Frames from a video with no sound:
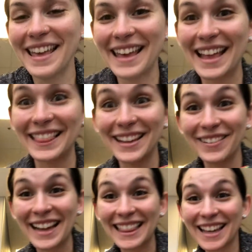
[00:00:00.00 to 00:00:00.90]
Hello,
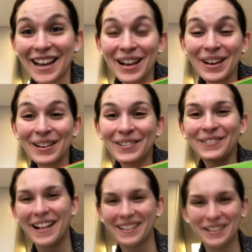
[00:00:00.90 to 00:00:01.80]
hello!
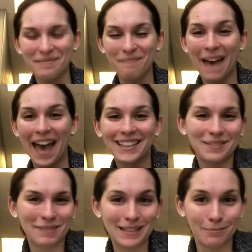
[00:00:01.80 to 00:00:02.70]
Welcome back to
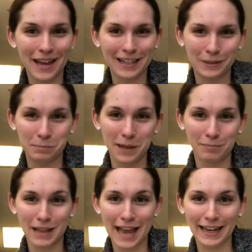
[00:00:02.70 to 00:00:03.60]
Miss Mandy's Big
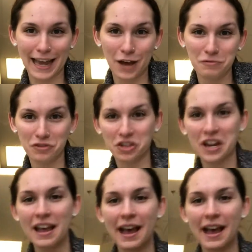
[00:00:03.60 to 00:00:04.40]
Black Couch.